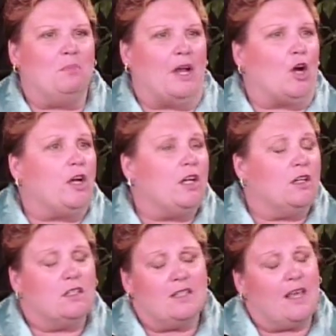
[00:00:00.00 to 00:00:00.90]

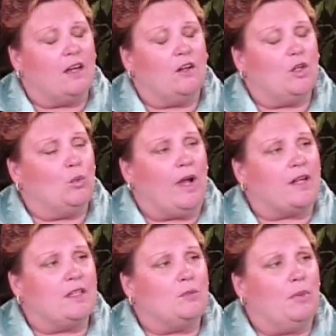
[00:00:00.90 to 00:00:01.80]
barriers that are
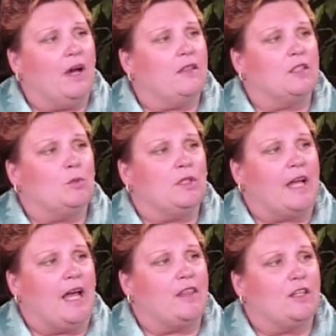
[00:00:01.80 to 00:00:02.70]
erected by the liberal
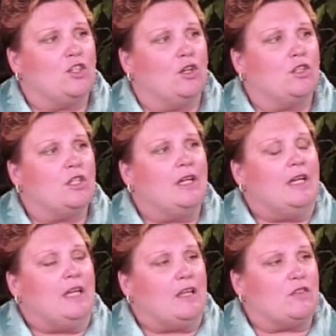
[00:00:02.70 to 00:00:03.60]
Catholic Church
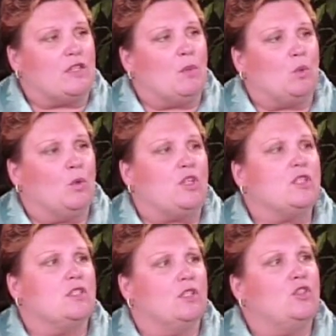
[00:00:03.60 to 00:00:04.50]
if someone
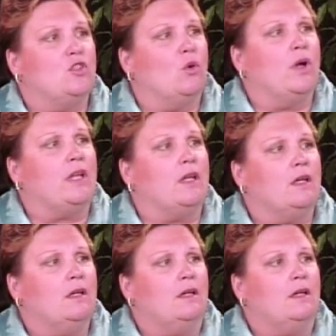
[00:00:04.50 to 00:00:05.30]
wishes to join